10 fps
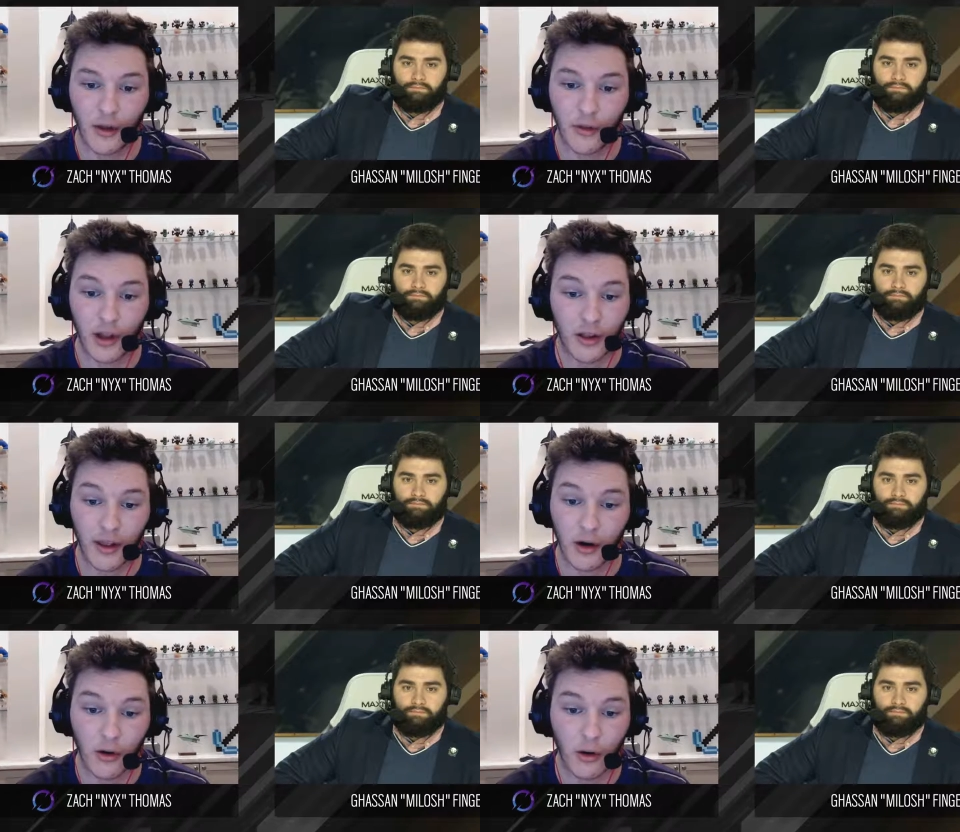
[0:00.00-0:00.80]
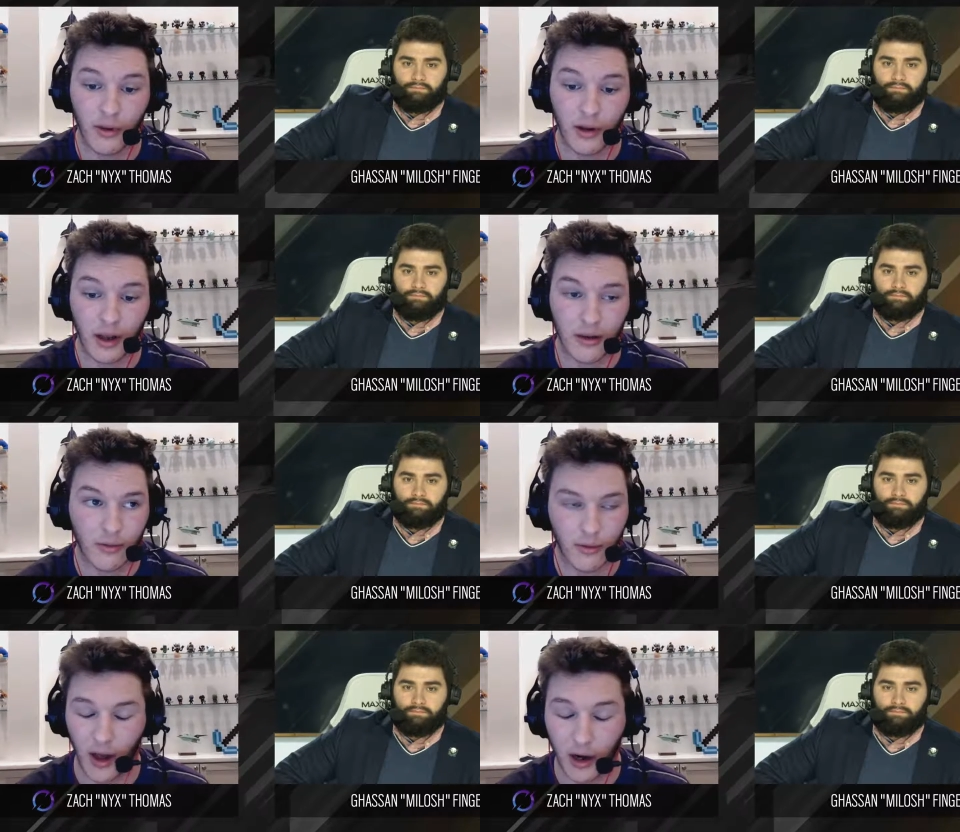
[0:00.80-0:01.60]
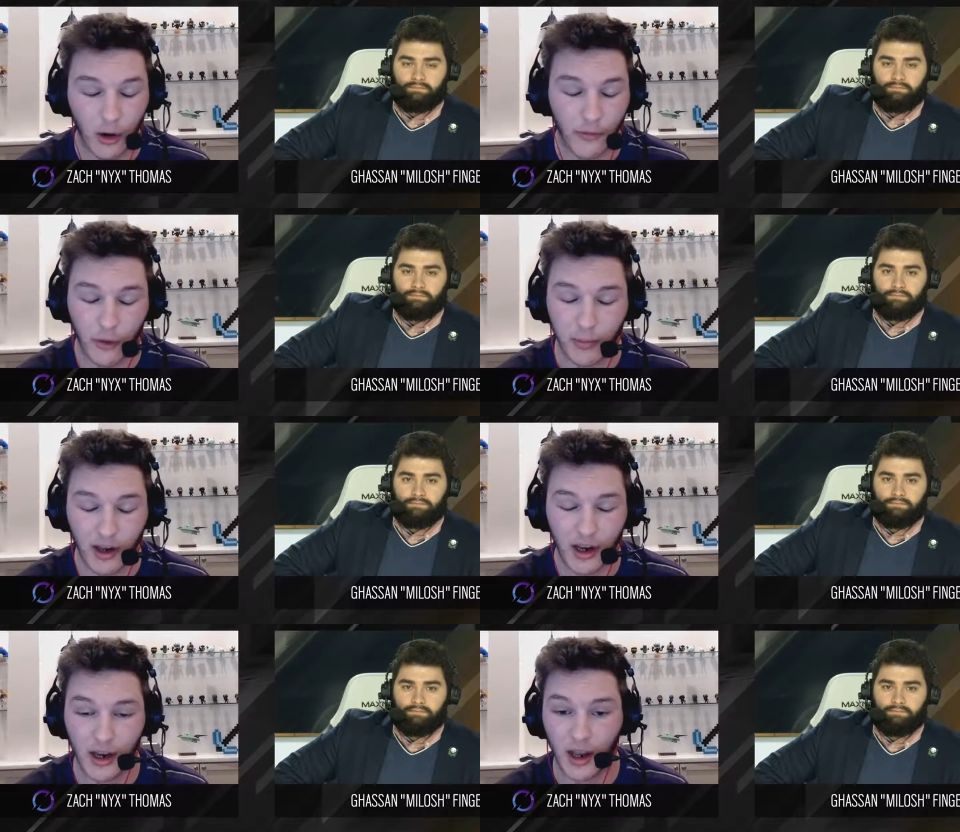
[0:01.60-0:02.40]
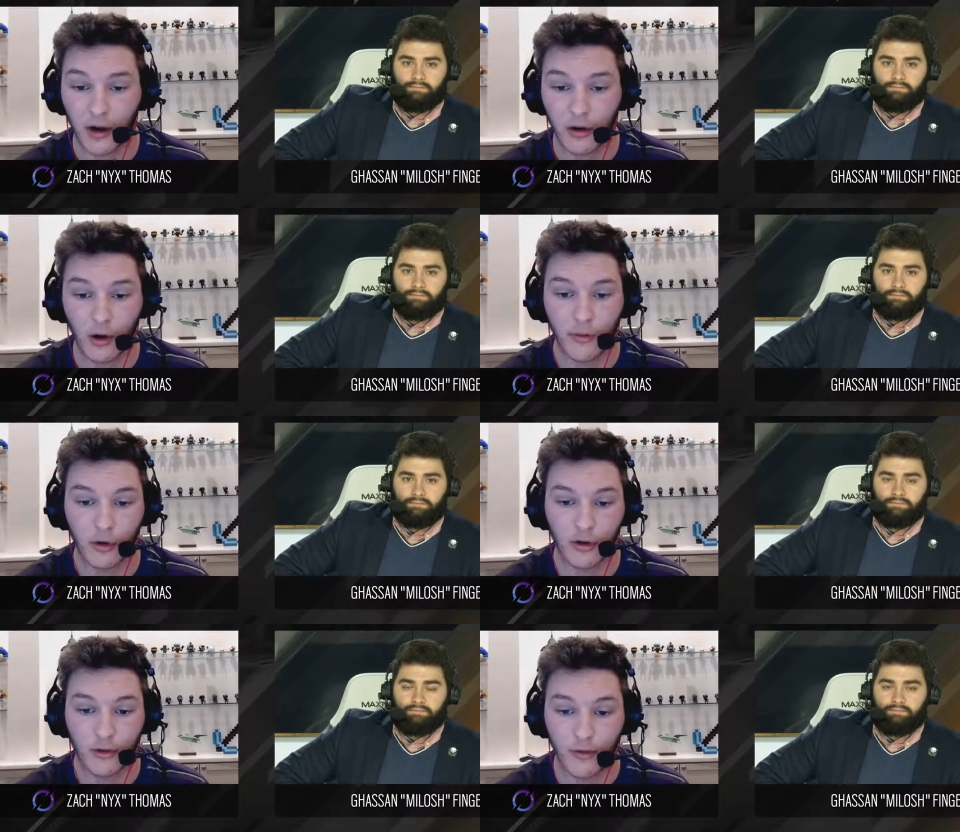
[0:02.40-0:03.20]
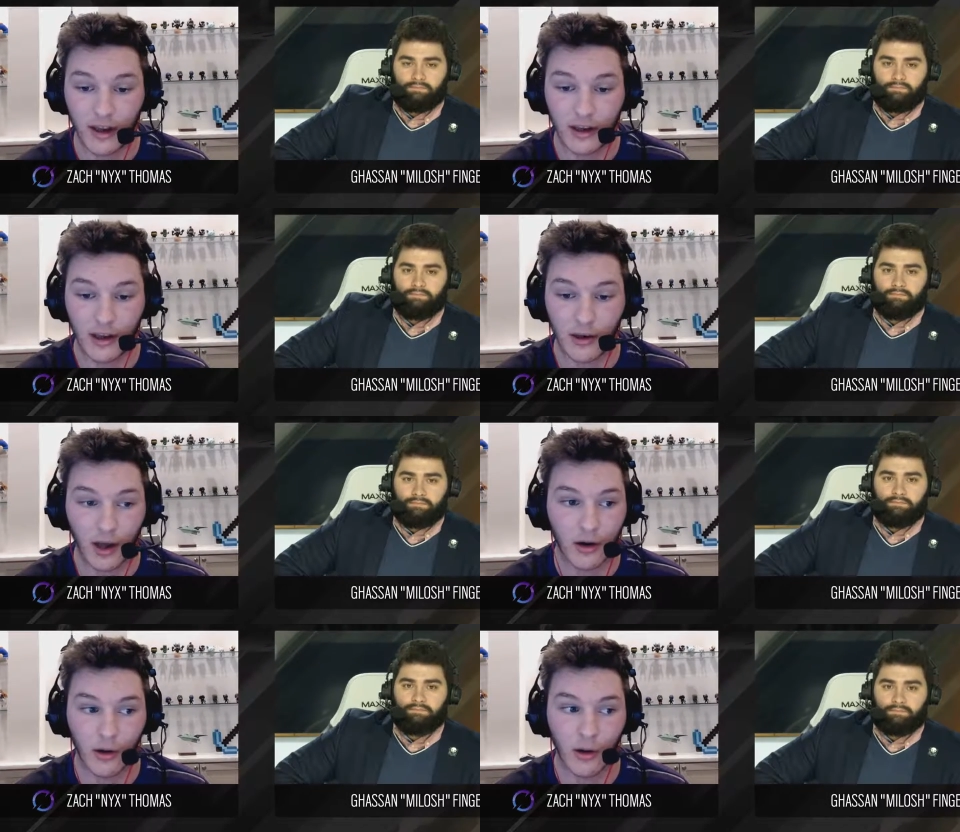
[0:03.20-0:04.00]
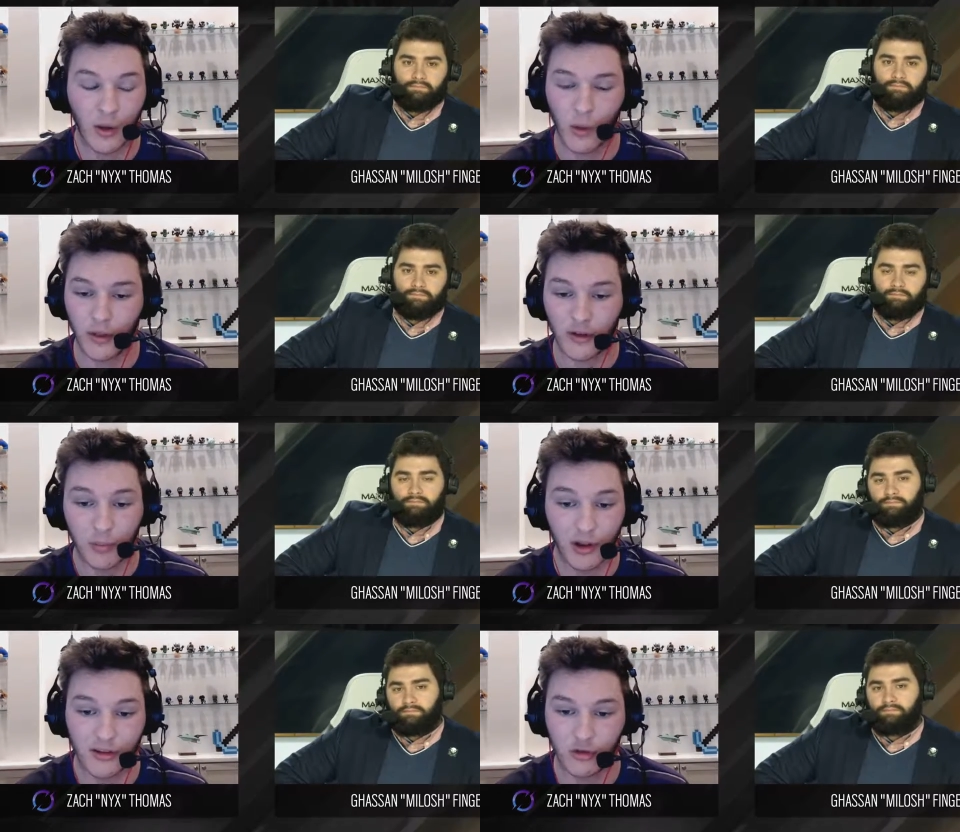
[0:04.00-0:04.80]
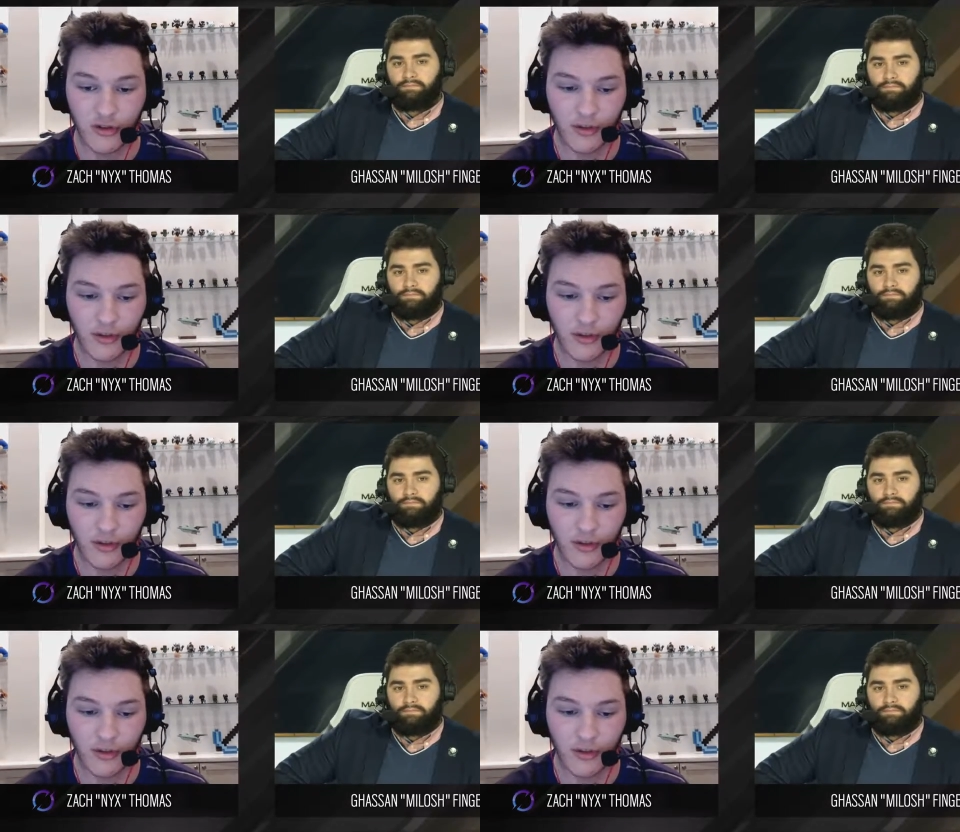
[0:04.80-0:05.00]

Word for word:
Speaker 1: They're like they don't know we like I don't know if they're planning. I don't know if they're just faking. I don't know like what this Blitz is just in my